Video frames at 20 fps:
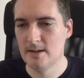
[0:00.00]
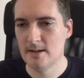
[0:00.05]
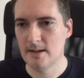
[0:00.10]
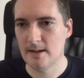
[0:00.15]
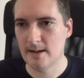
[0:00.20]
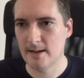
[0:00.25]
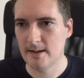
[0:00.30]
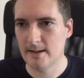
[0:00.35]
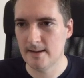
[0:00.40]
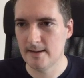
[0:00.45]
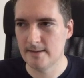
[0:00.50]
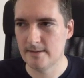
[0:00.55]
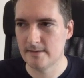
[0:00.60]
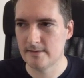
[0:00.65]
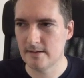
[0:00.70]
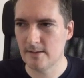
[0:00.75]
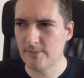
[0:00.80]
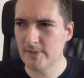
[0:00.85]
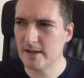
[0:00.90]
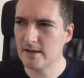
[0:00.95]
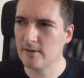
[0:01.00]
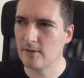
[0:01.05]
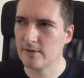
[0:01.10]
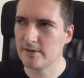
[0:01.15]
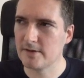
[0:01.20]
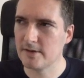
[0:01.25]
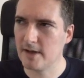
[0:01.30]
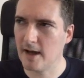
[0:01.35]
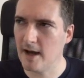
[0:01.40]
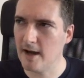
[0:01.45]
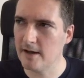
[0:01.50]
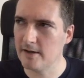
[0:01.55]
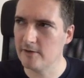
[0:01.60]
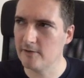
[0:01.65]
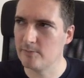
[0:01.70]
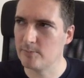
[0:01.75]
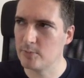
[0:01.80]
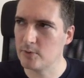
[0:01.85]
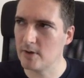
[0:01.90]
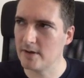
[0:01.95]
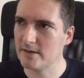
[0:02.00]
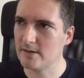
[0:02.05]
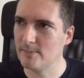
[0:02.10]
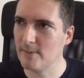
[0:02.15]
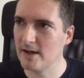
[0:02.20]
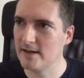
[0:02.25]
And something that was kind of brought to my